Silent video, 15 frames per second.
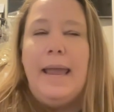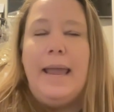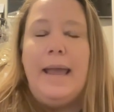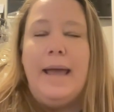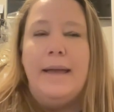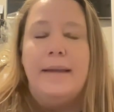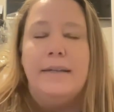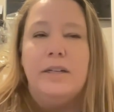
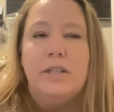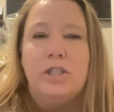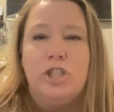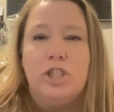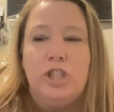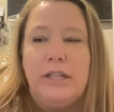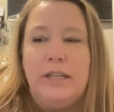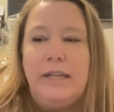And
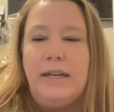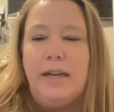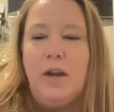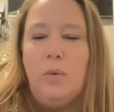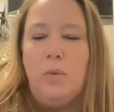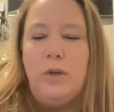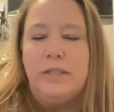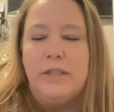she
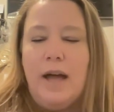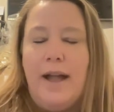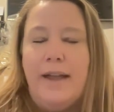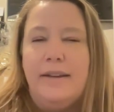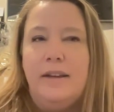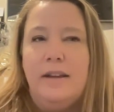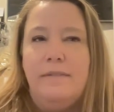was kind